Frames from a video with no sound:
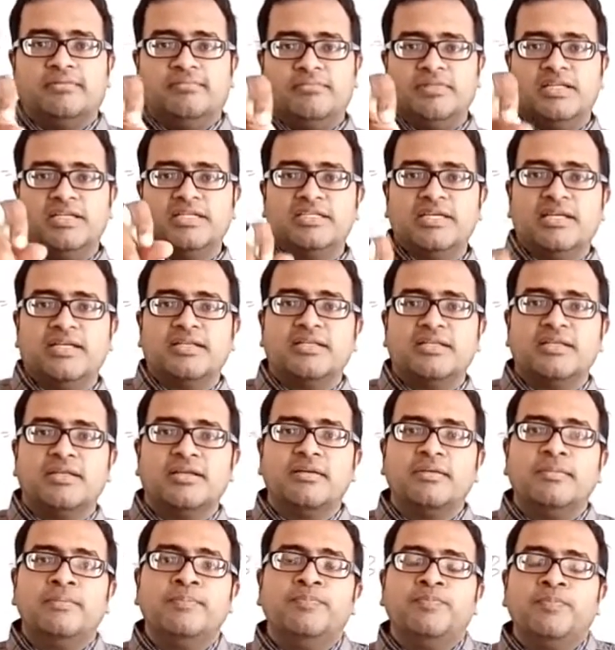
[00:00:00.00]
There is another
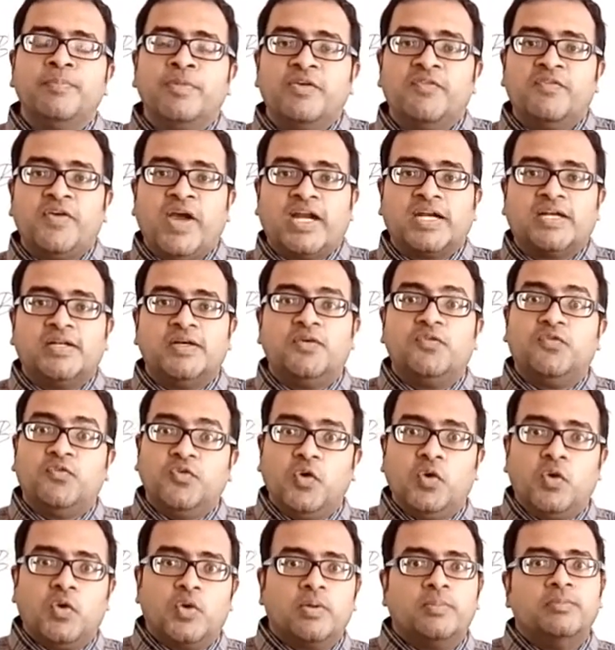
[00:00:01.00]
factor
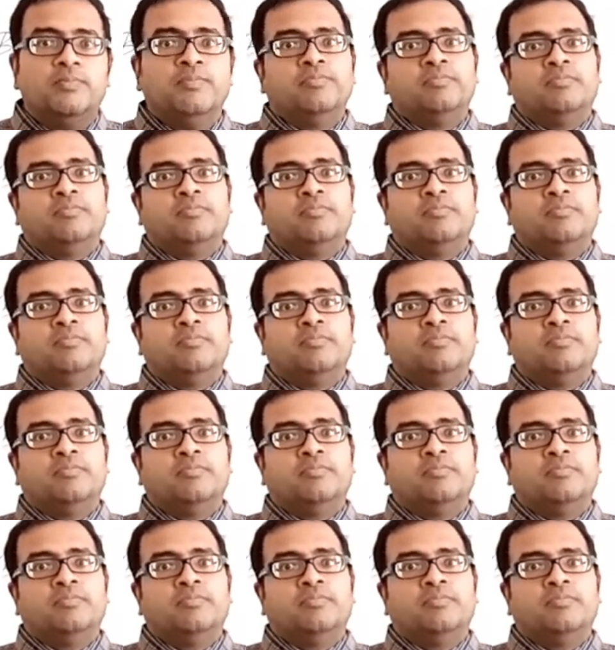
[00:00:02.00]
4.